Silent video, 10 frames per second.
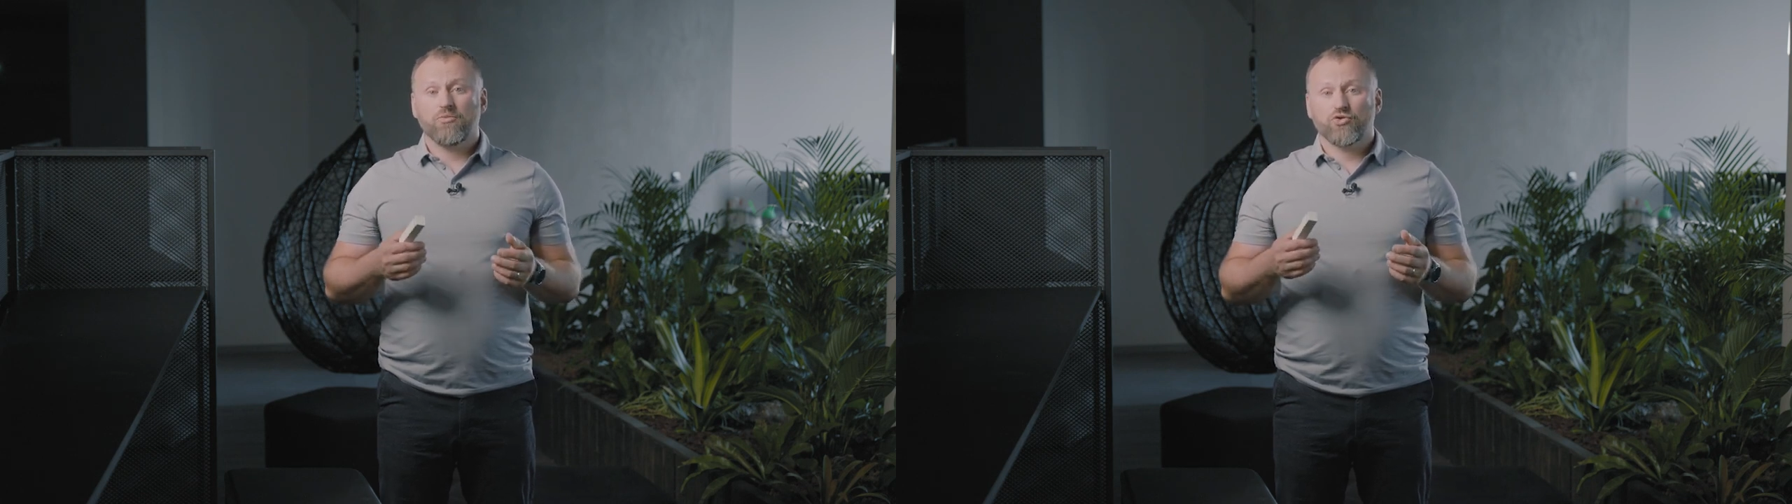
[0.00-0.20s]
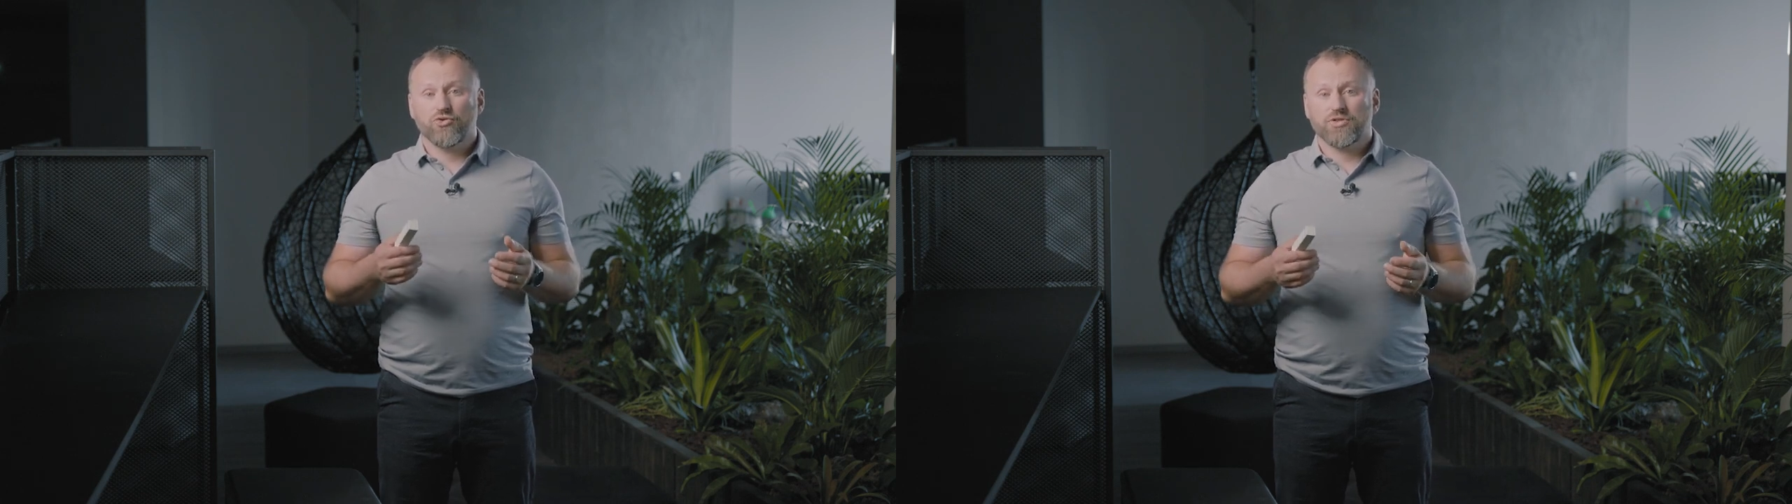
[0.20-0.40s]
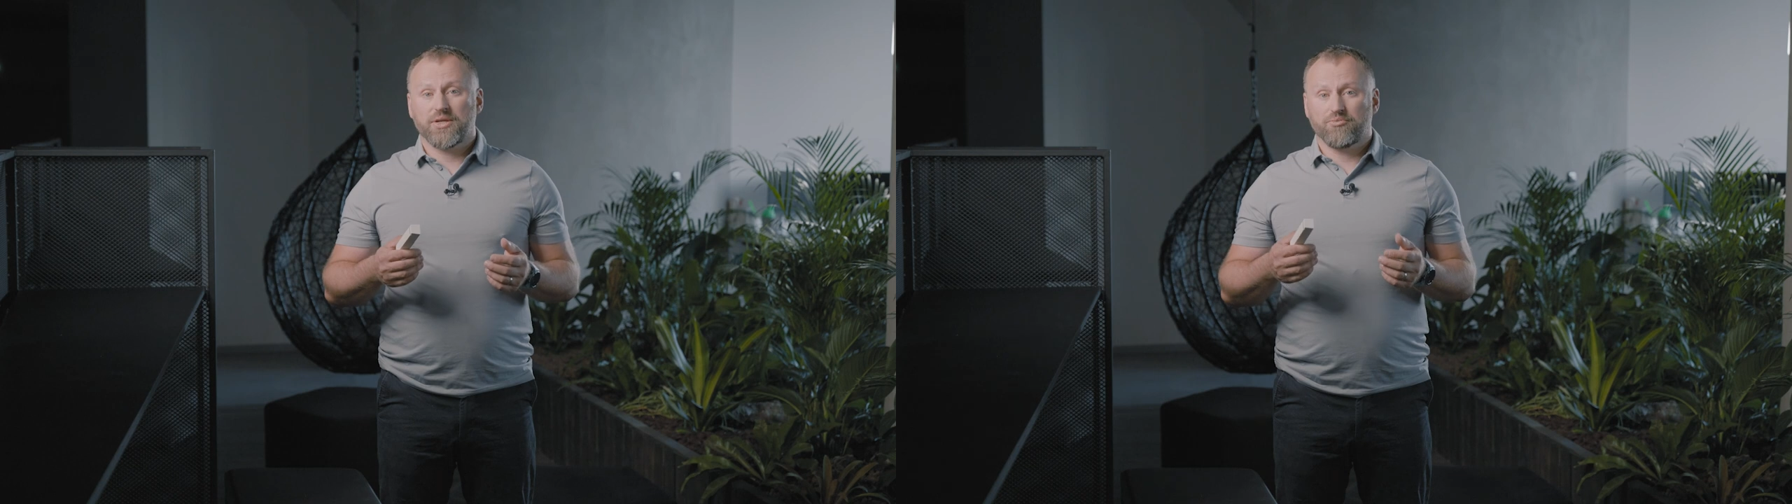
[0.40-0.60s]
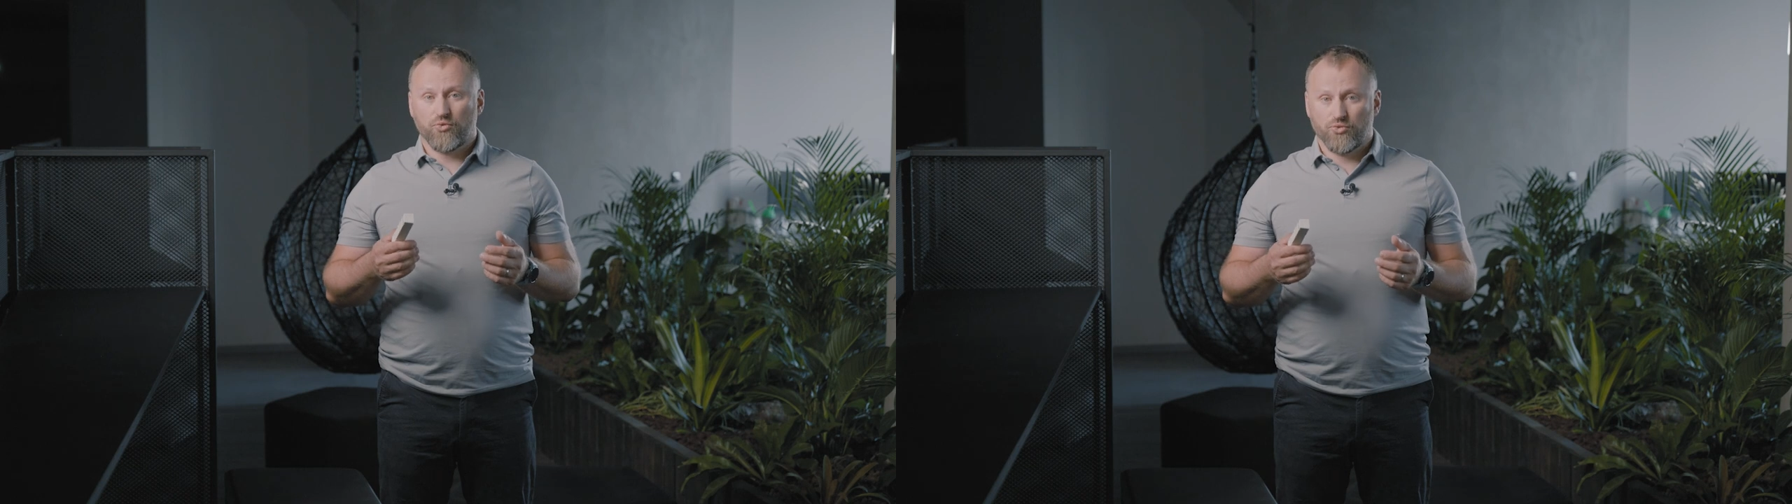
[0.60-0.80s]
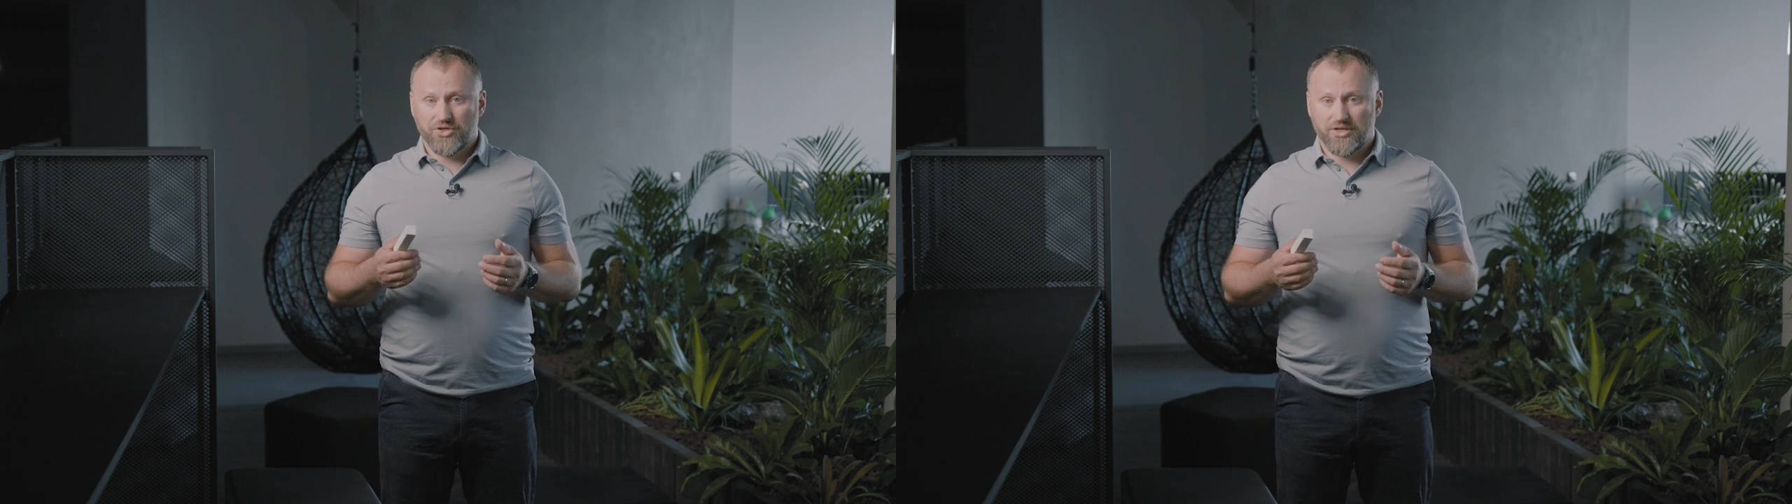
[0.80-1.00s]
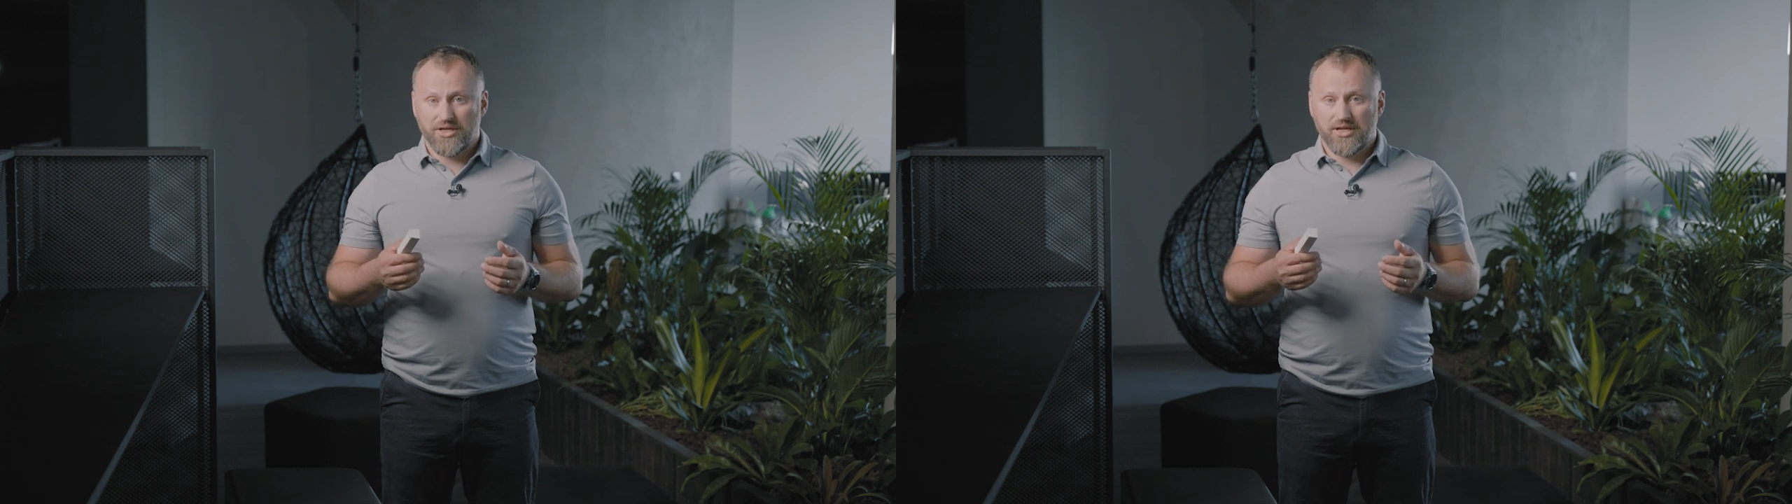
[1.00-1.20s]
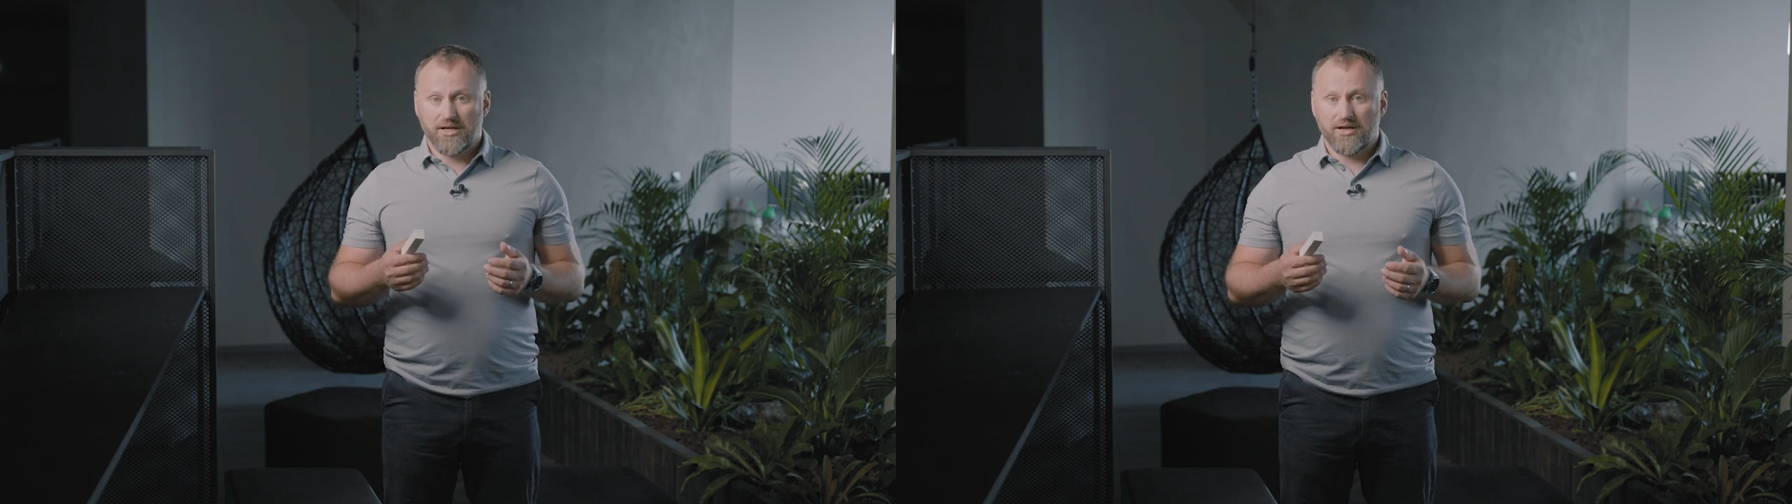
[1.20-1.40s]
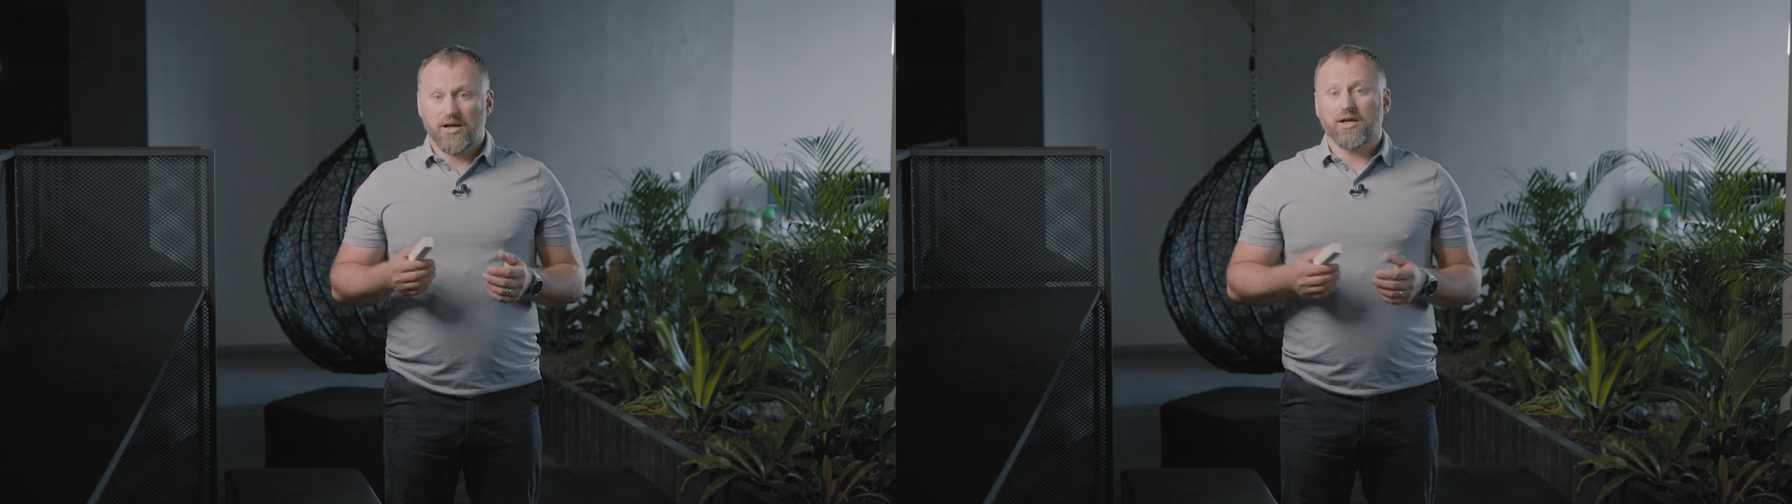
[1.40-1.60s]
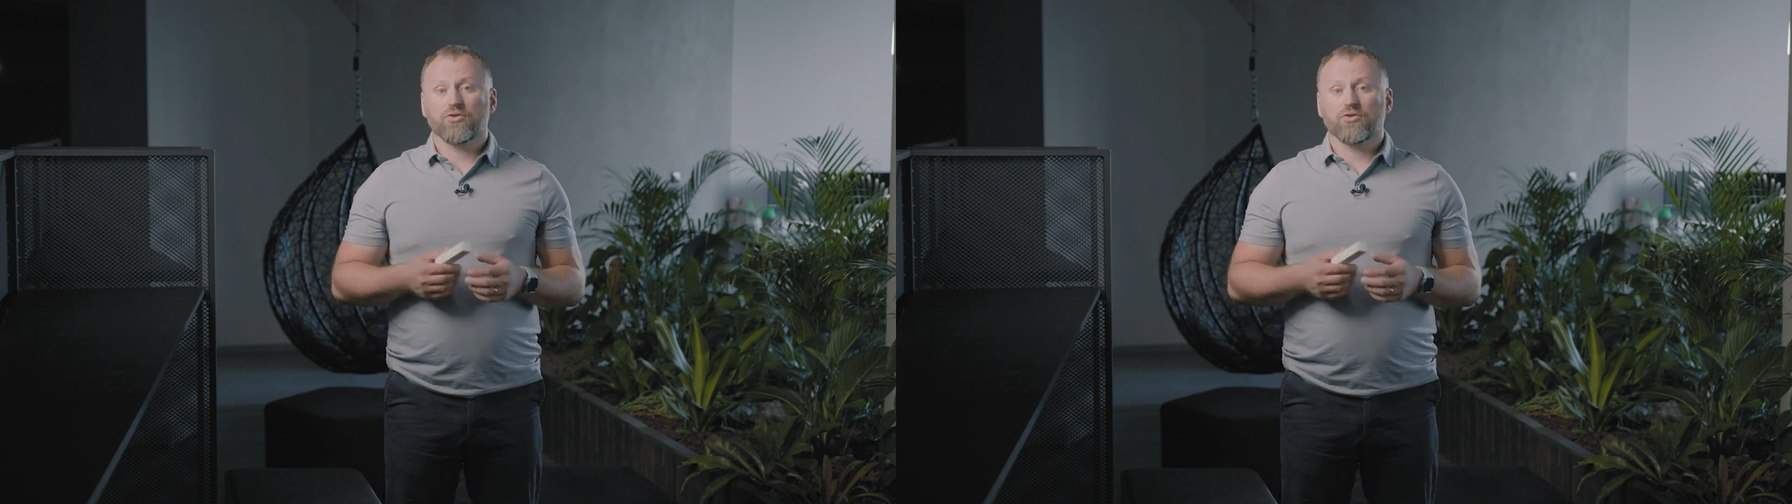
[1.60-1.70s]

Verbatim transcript: possibilities of use